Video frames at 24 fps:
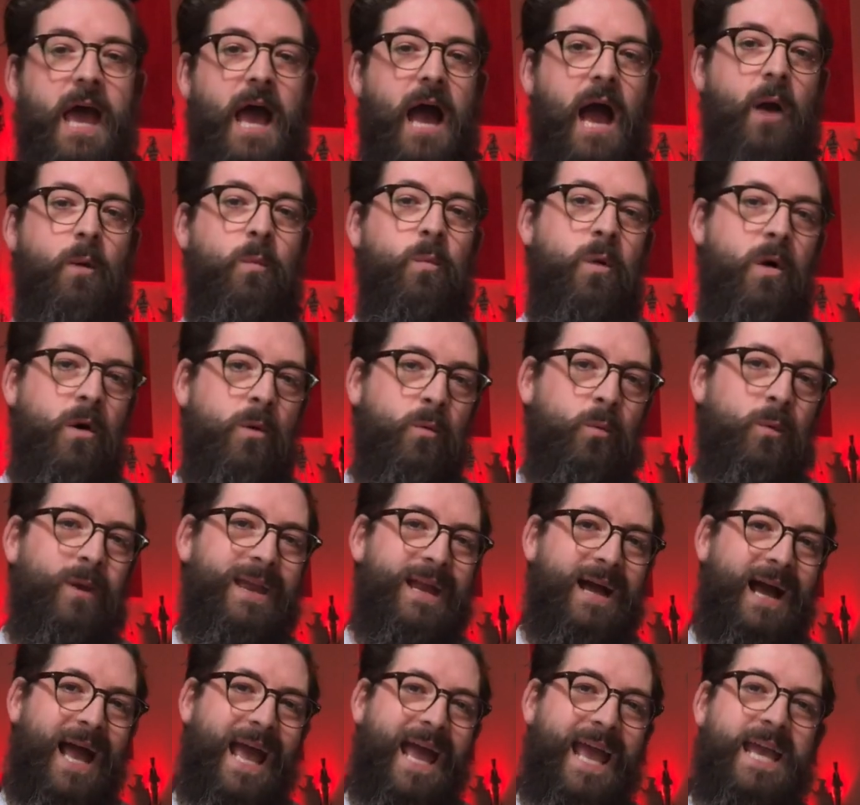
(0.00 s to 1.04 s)
And what
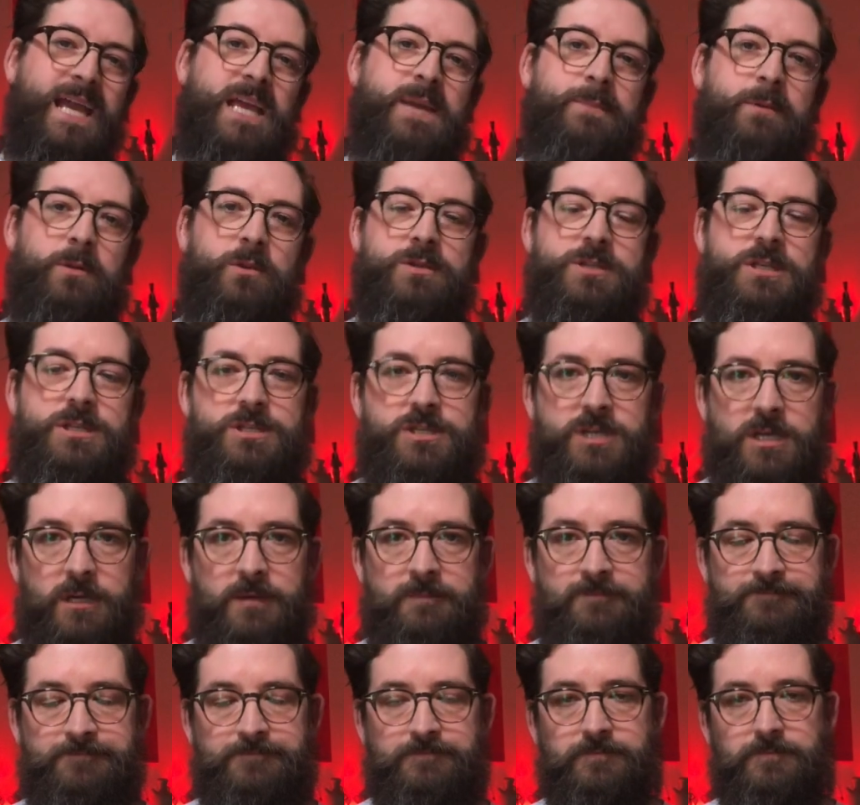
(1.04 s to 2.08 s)
we are able to
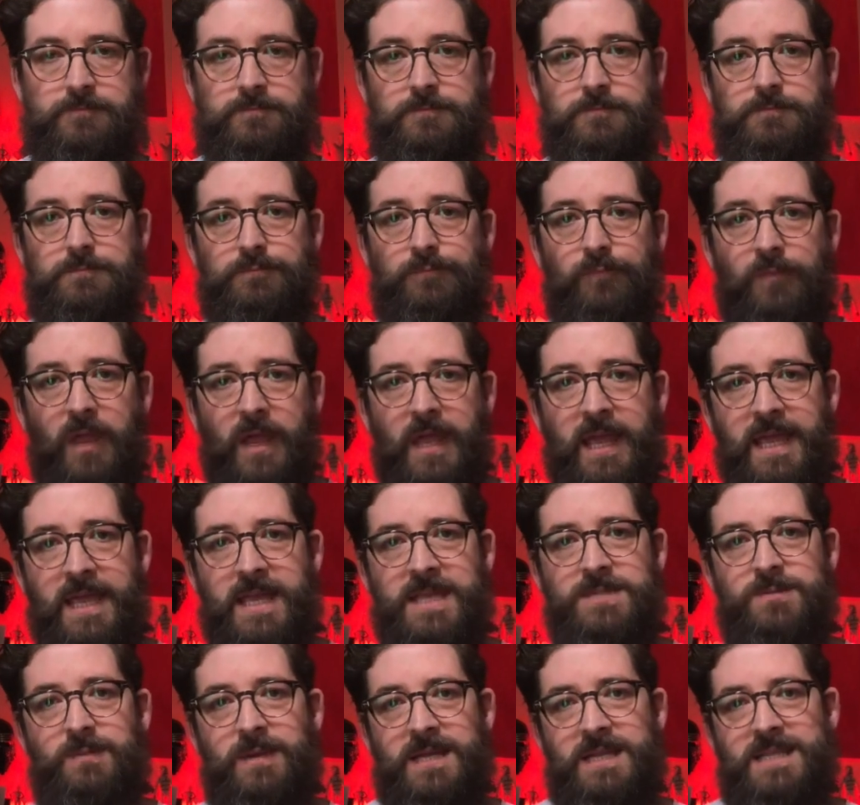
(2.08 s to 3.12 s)
do
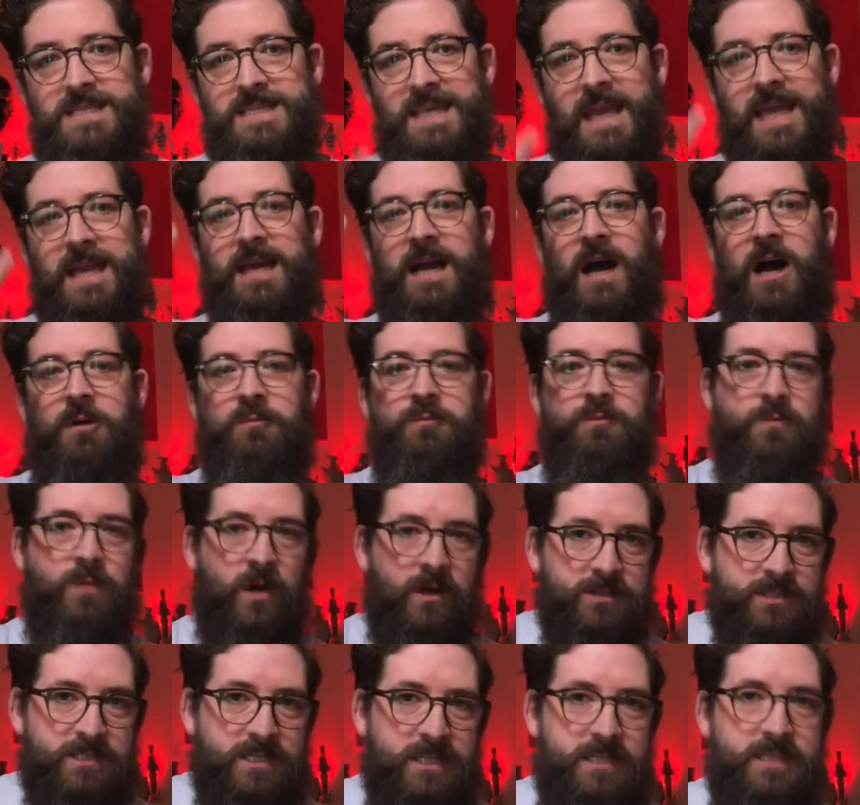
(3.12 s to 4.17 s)
is we can take our
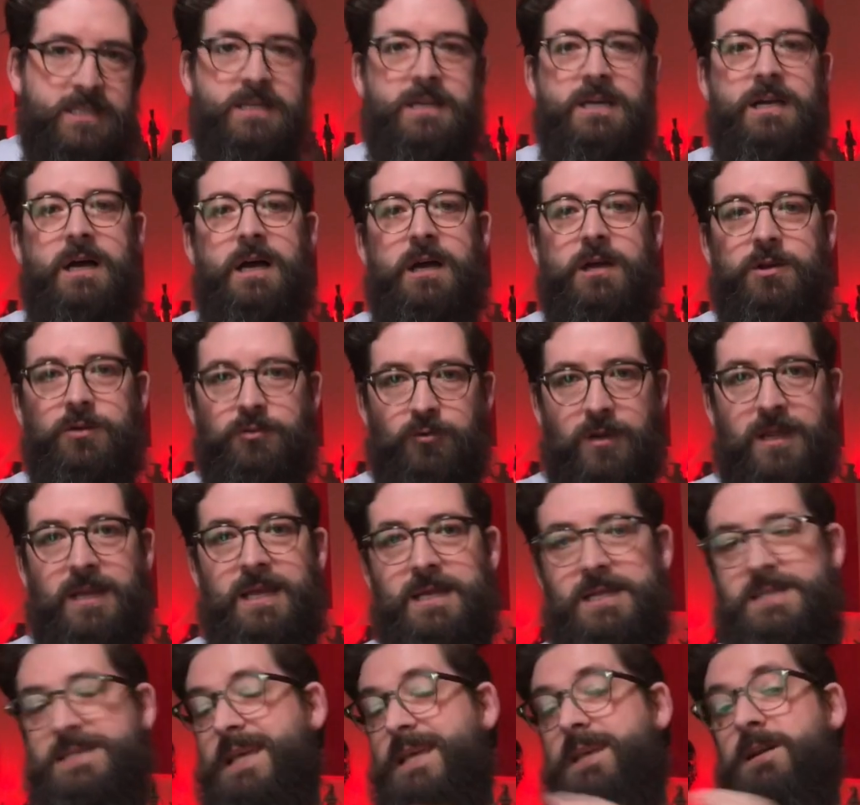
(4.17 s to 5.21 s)
modern
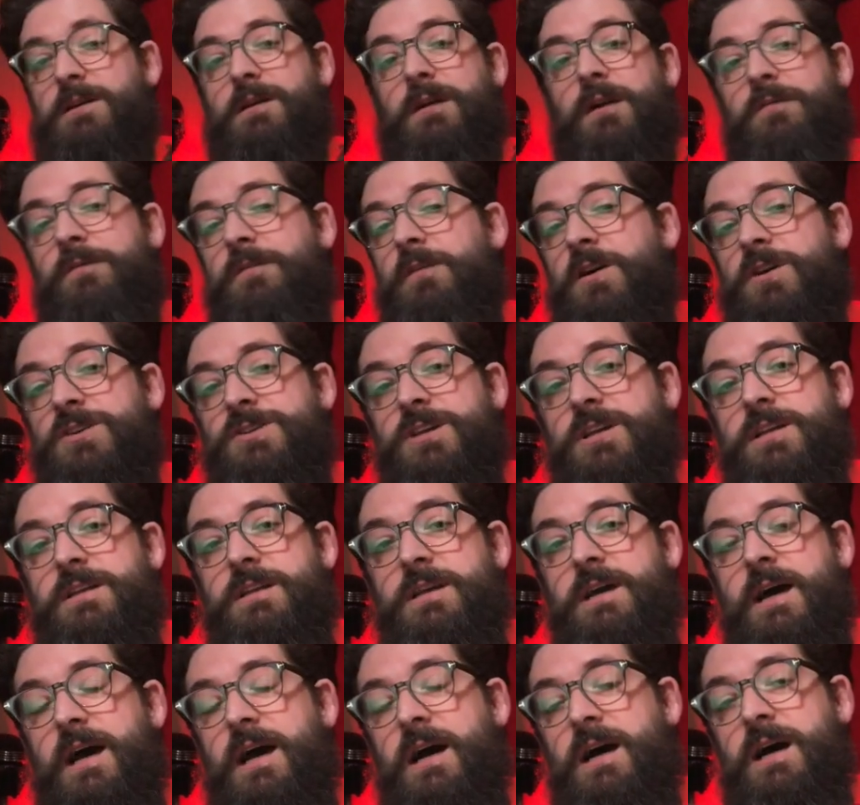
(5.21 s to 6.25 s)
Greek, say a
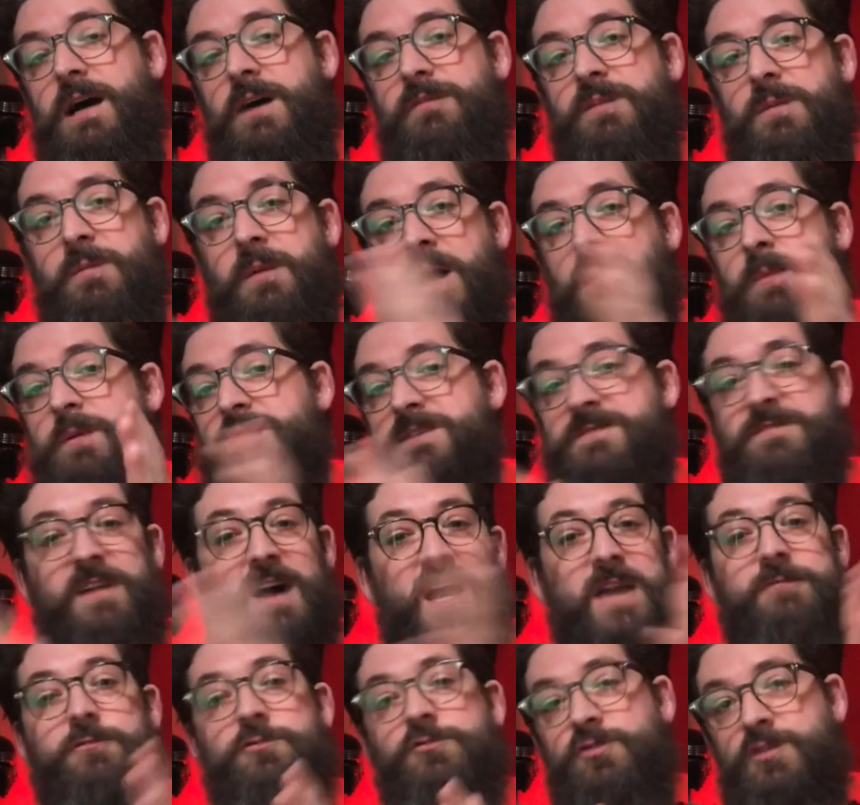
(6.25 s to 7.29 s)
version of the Bible that's
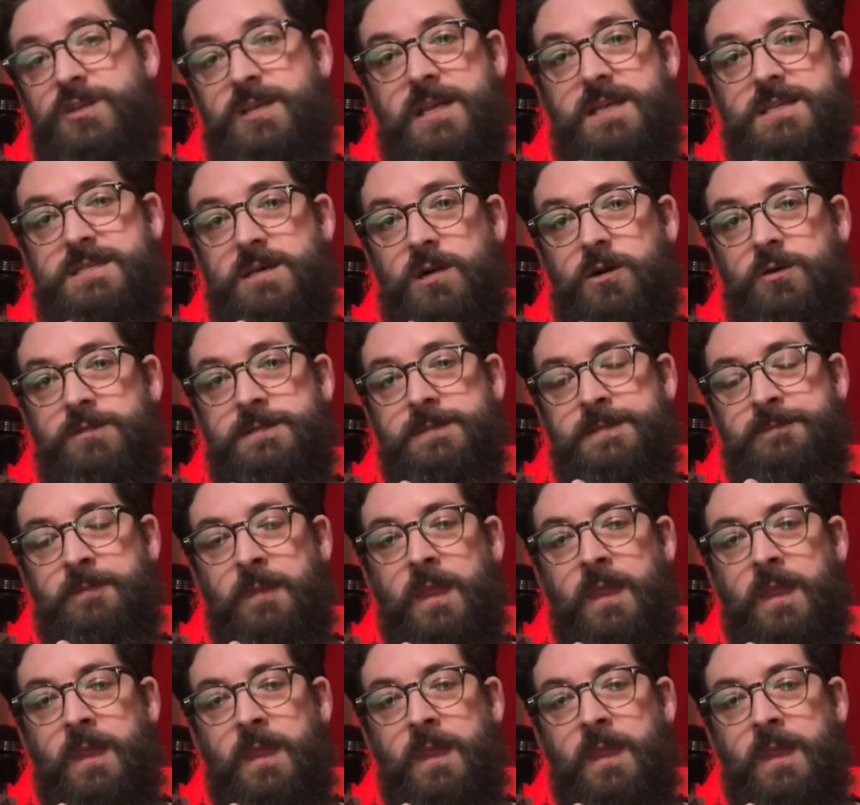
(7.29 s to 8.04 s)
500 years old,